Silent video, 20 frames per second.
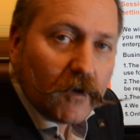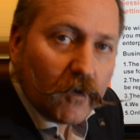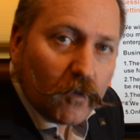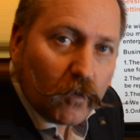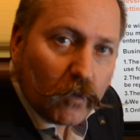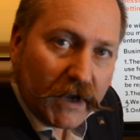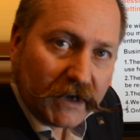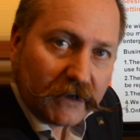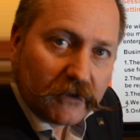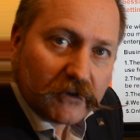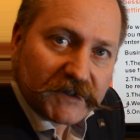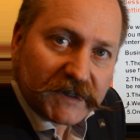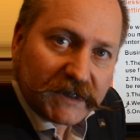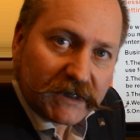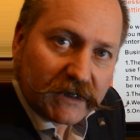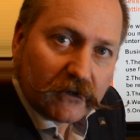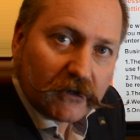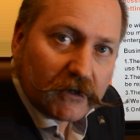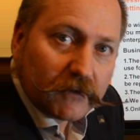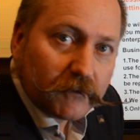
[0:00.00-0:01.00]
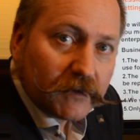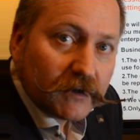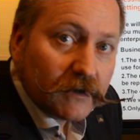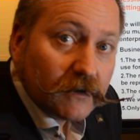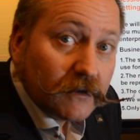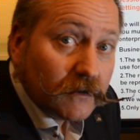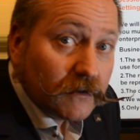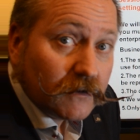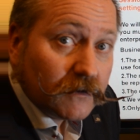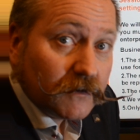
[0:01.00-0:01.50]
When you're setting up
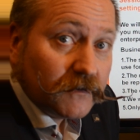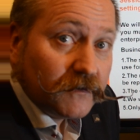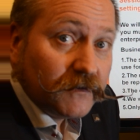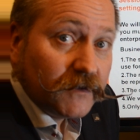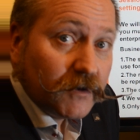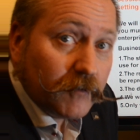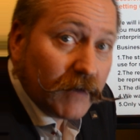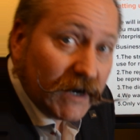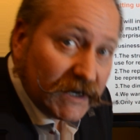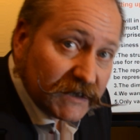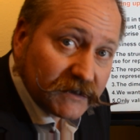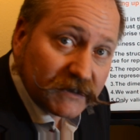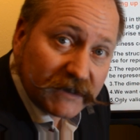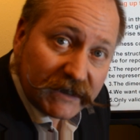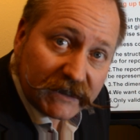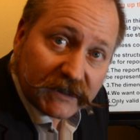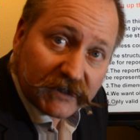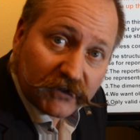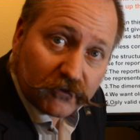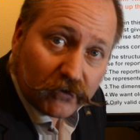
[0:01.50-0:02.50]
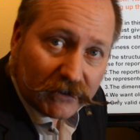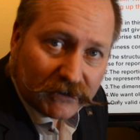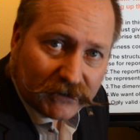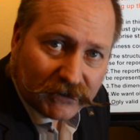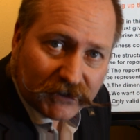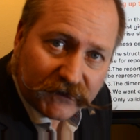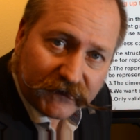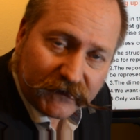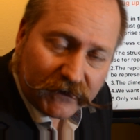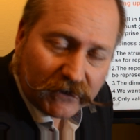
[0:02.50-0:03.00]
the master data
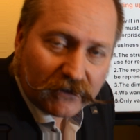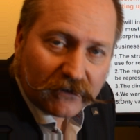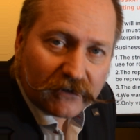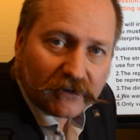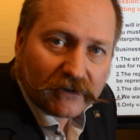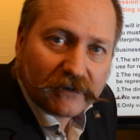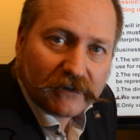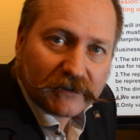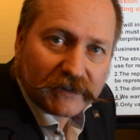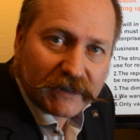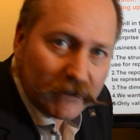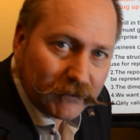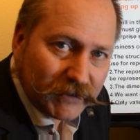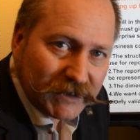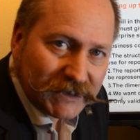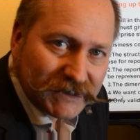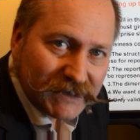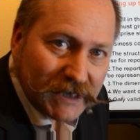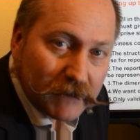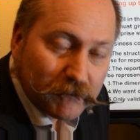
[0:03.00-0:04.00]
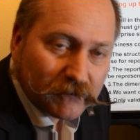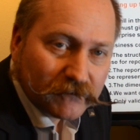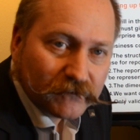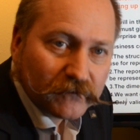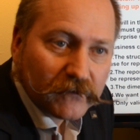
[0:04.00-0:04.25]
structures for SAP HCM,